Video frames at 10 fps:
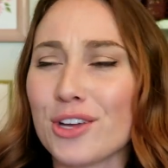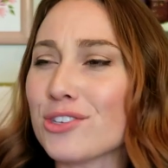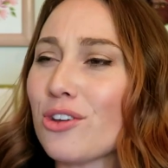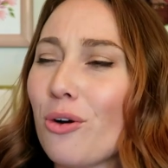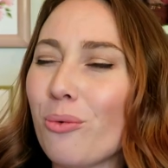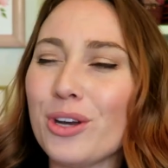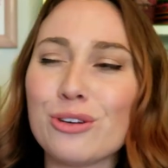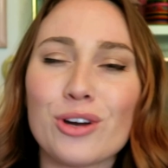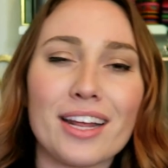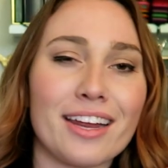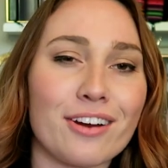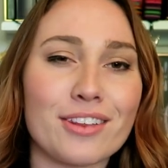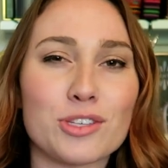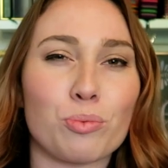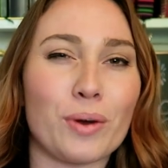So when you try to
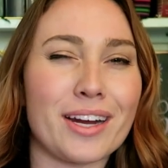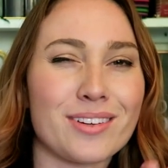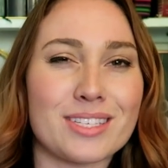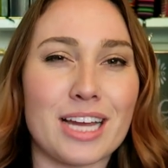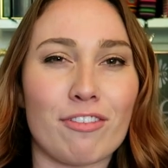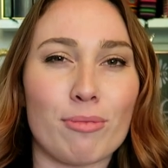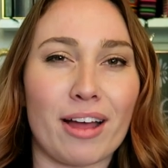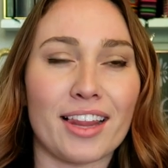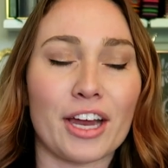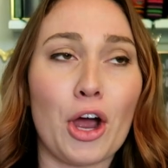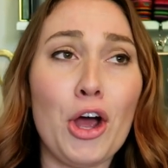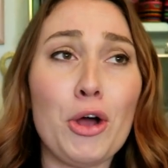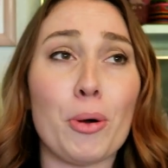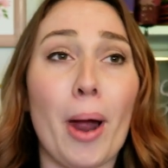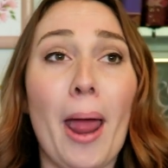hear this weird stuff about like,
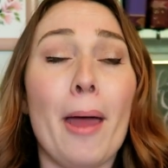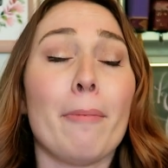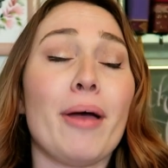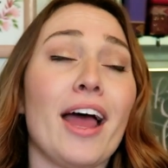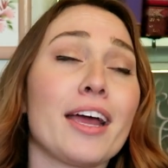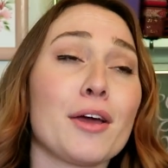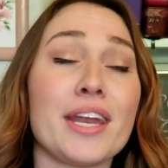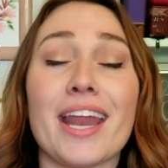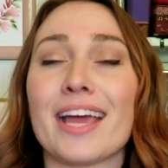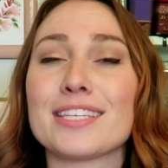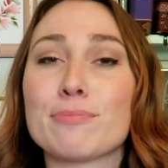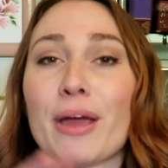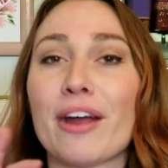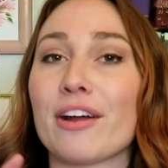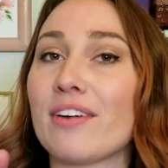oh, pack a nice
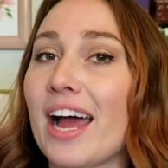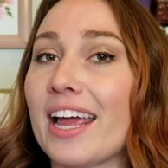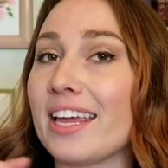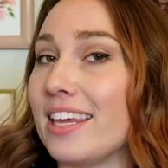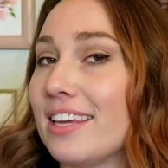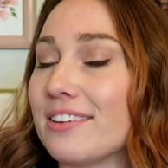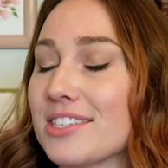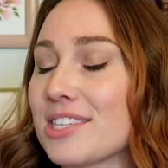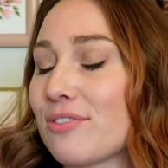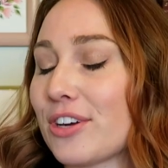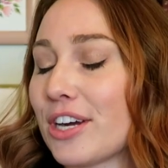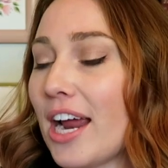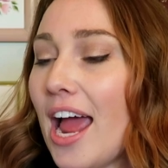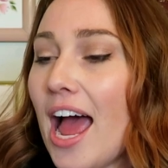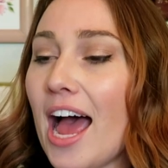pair of high heels for